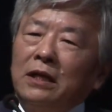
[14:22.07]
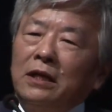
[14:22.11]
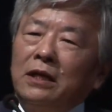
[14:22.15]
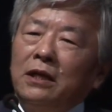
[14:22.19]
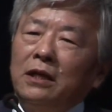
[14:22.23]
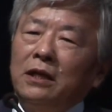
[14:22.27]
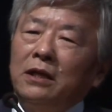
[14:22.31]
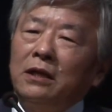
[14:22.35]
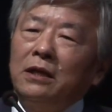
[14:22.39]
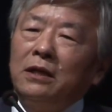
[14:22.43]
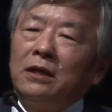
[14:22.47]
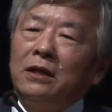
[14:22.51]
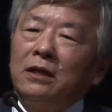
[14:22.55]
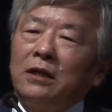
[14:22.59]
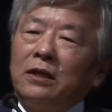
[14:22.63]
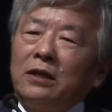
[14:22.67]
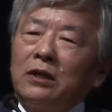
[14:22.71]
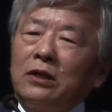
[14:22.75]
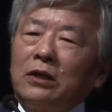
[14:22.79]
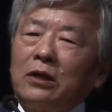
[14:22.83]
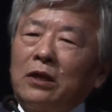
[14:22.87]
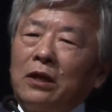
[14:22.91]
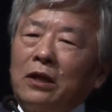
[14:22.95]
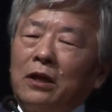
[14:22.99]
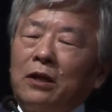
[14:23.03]
he
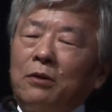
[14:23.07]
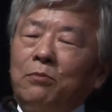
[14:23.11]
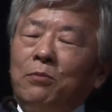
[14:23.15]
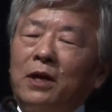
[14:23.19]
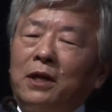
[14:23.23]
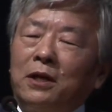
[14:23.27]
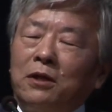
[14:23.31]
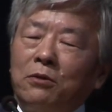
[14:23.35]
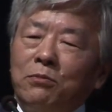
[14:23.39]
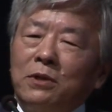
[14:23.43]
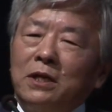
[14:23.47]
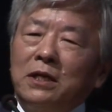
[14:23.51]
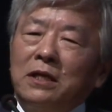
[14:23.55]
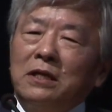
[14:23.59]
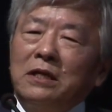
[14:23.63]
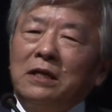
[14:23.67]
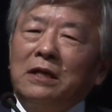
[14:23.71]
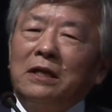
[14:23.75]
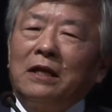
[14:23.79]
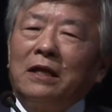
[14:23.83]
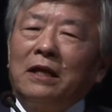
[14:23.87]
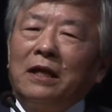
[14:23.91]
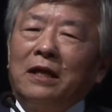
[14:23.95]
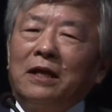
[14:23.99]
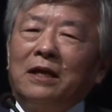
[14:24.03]
made
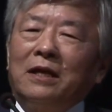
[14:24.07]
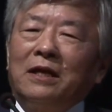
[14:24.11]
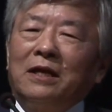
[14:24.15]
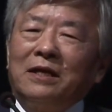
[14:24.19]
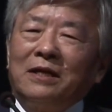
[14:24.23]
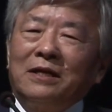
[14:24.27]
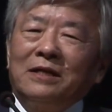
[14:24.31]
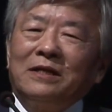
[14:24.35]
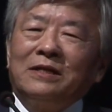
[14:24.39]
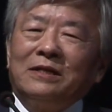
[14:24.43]
me